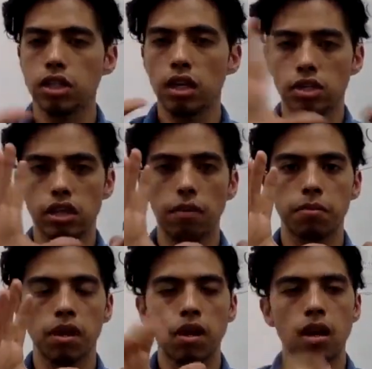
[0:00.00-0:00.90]
It changed
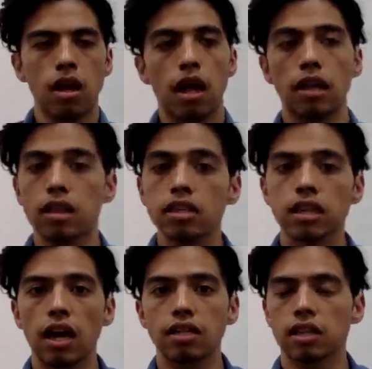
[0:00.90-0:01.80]
shape. In
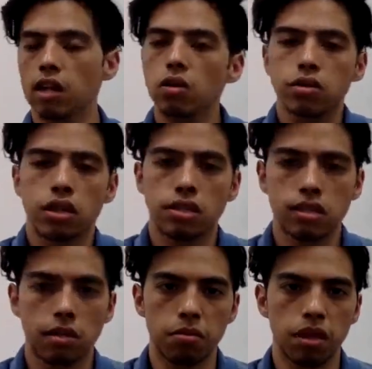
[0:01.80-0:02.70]
this case, it also
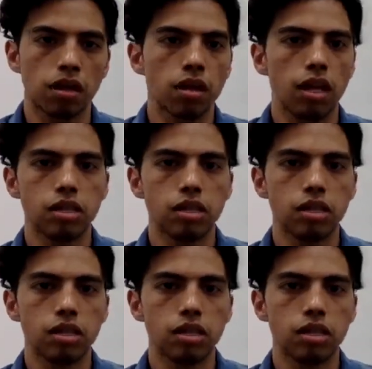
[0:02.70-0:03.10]
does the same thing.